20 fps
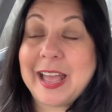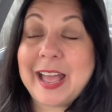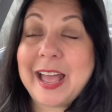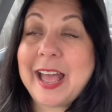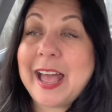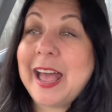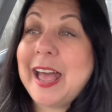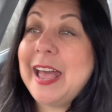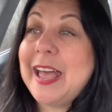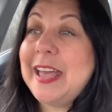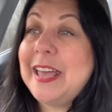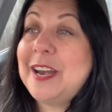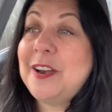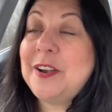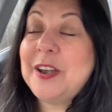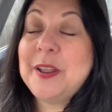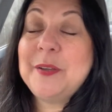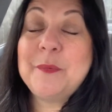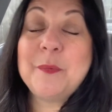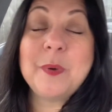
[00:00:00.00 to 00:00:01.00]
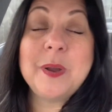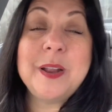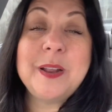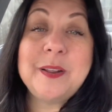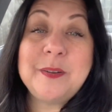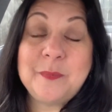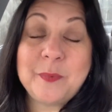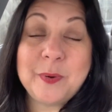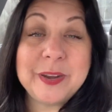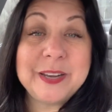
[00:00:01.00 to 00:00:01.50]
I don't know we're
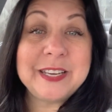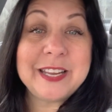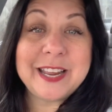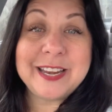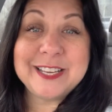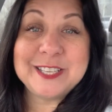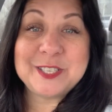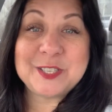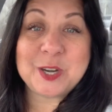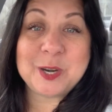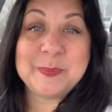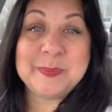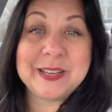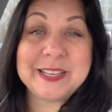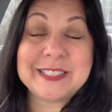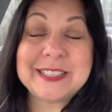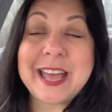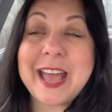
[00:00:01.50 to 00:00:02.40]
we're in line at Starbucks.